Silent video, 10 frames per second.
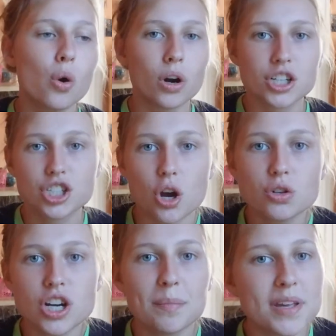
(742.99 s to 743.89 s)
or
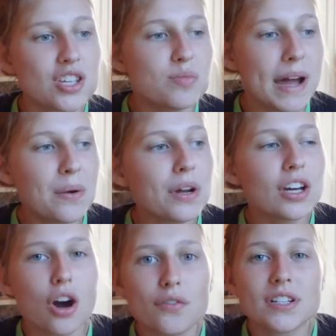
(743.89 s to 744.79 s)
show jumping, you might
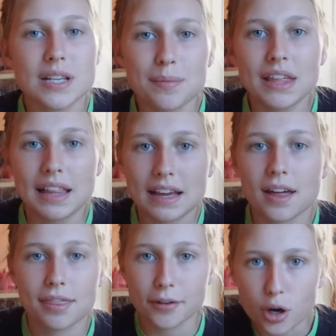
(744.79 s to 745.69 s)
want to go for something
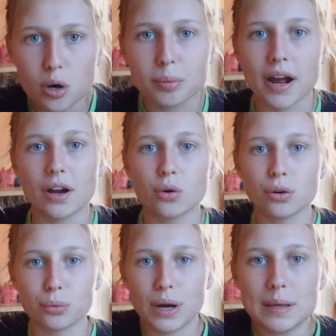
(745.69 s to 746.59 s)
like a thoroughbred
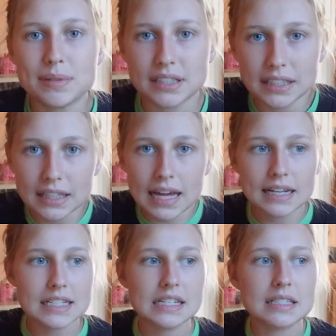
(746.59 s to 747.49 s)
or an Arabian
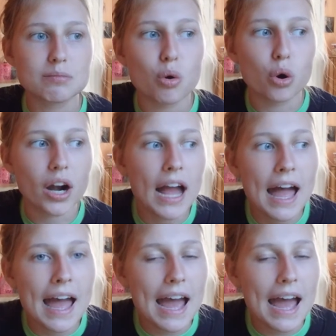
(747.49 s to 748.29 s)
that is more